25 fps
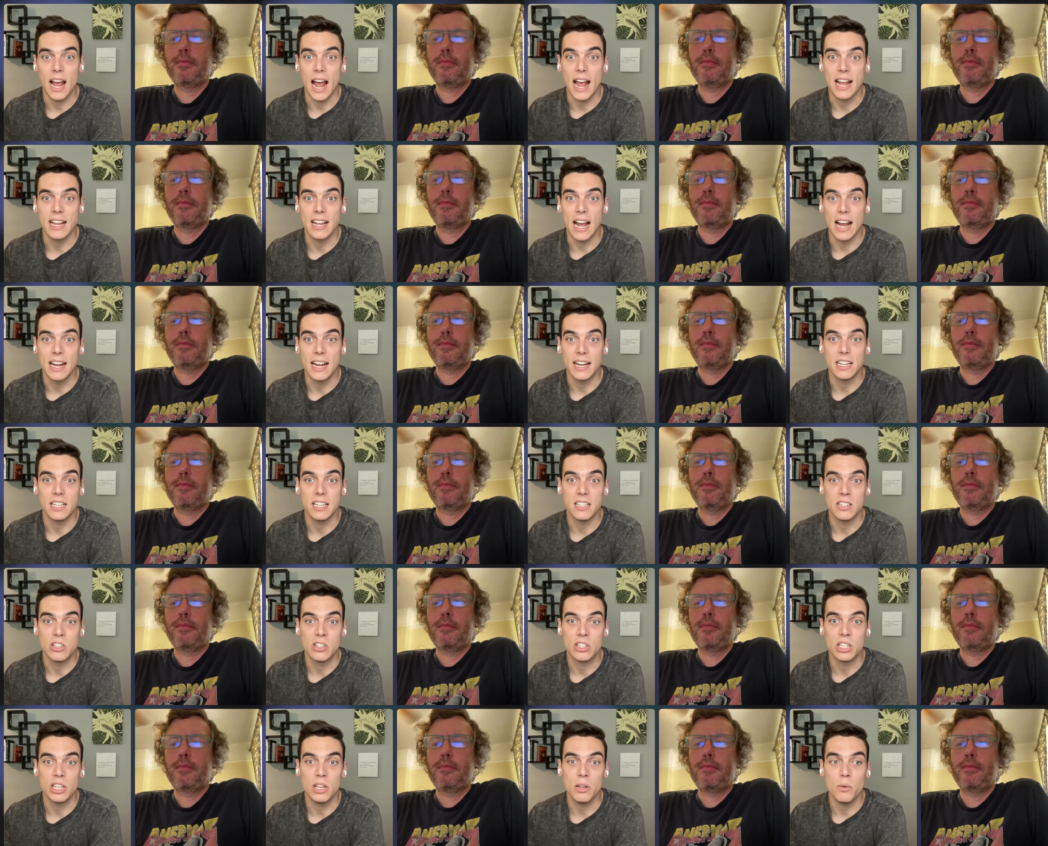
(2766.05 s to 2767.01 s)
Speaker 1: I, I can
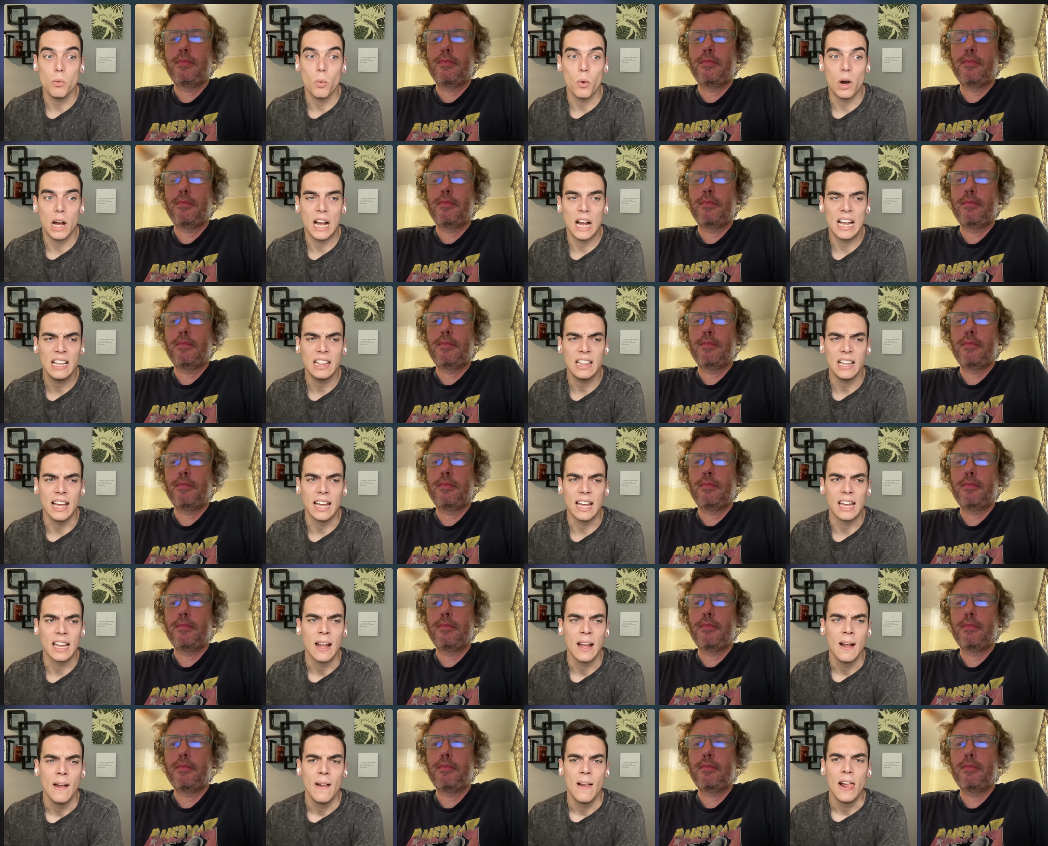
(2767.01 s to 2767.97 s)
see why, like,
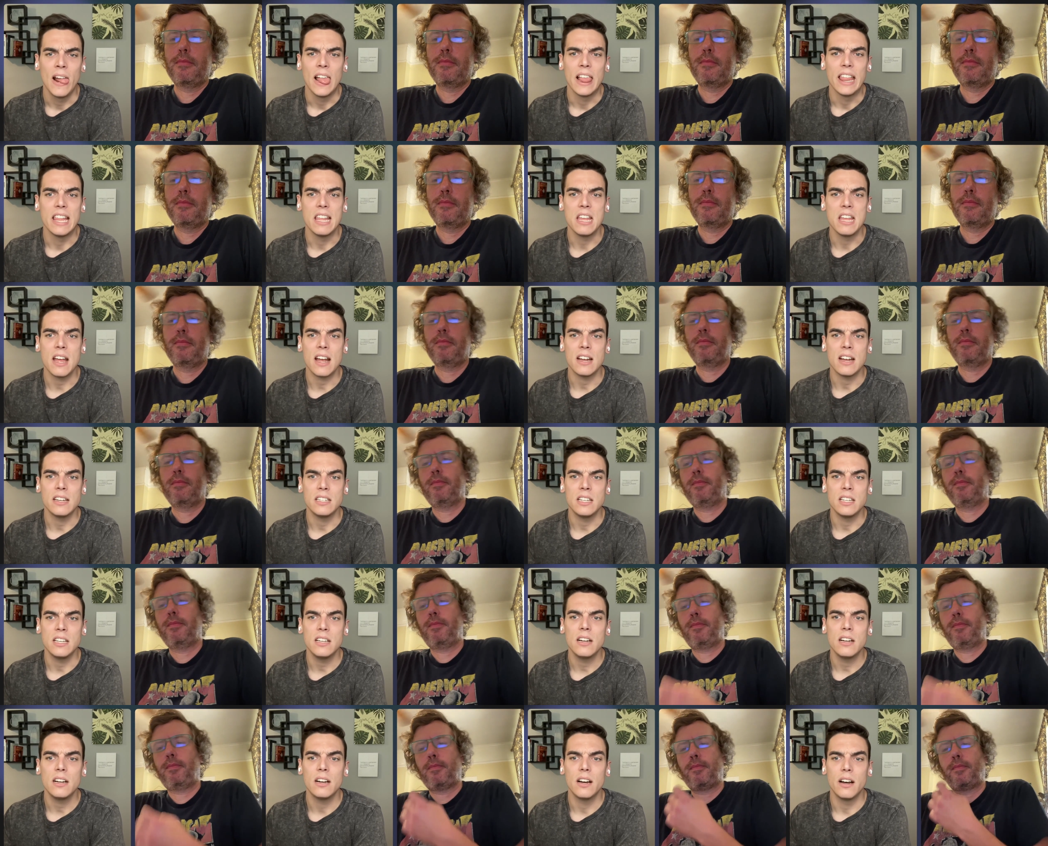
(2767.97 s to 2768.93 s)
the
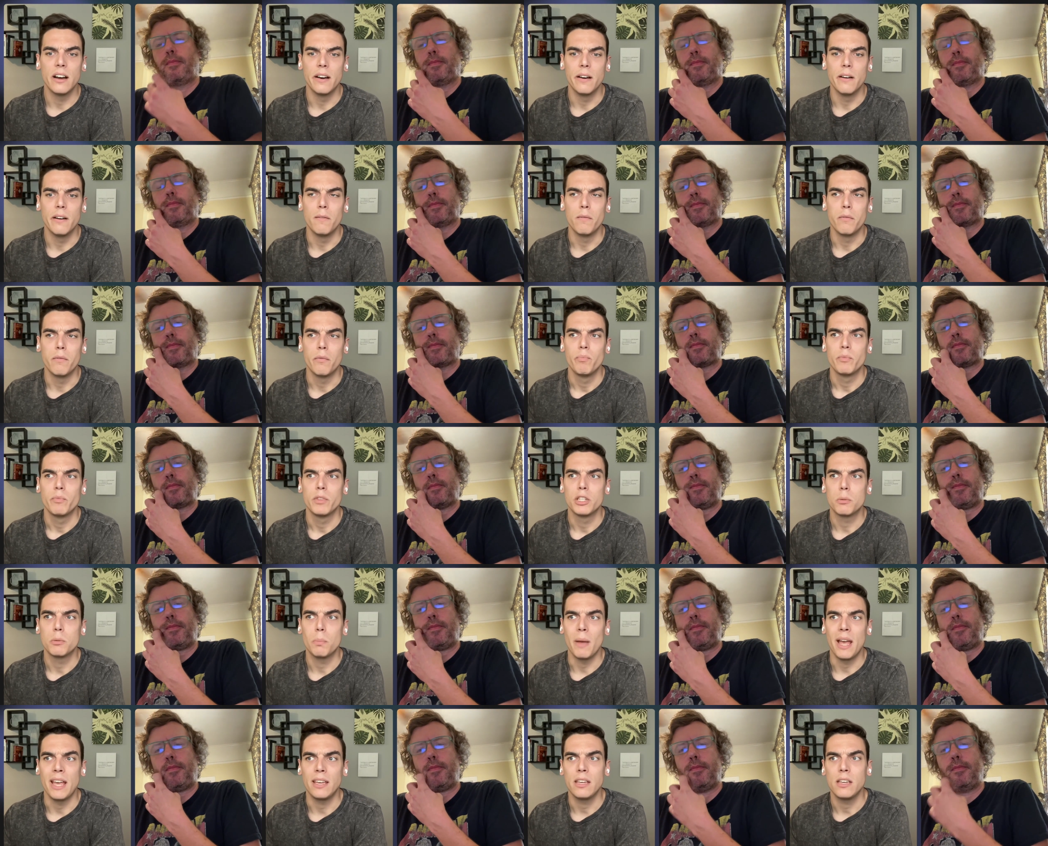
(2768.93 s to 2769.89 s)
idea of
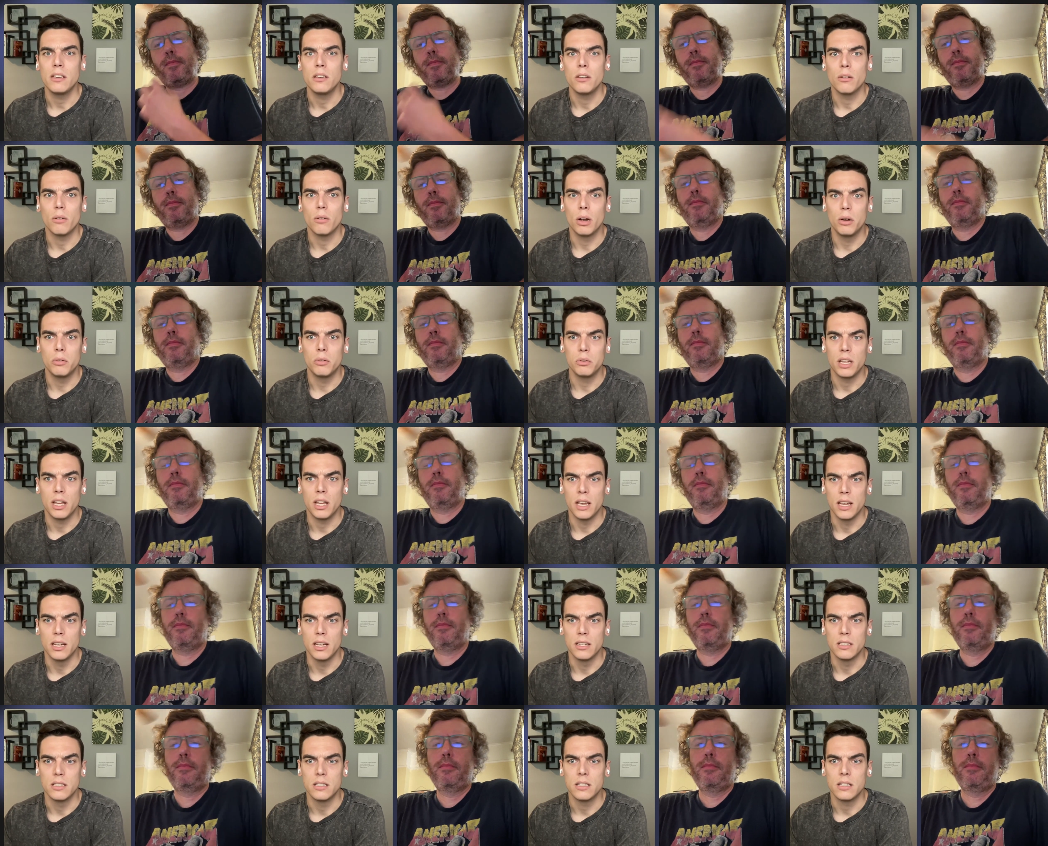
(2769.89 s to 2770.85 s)
spanking your own
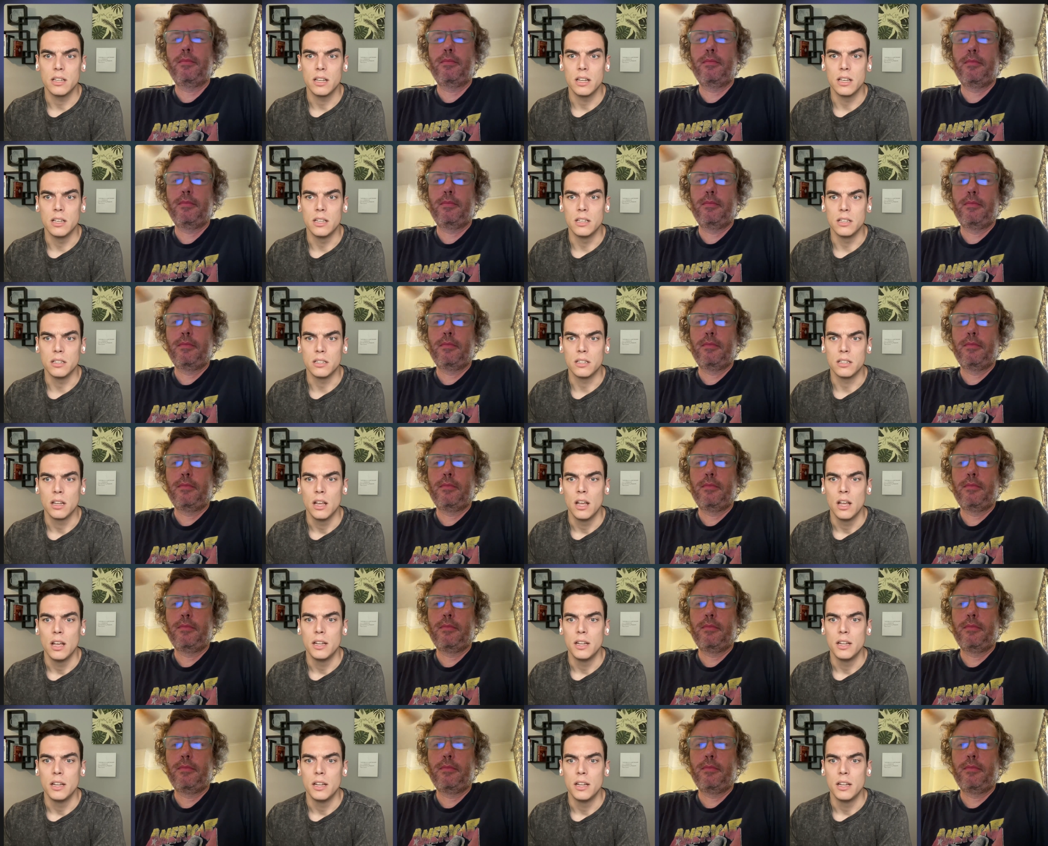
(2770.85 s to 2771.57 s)
kids is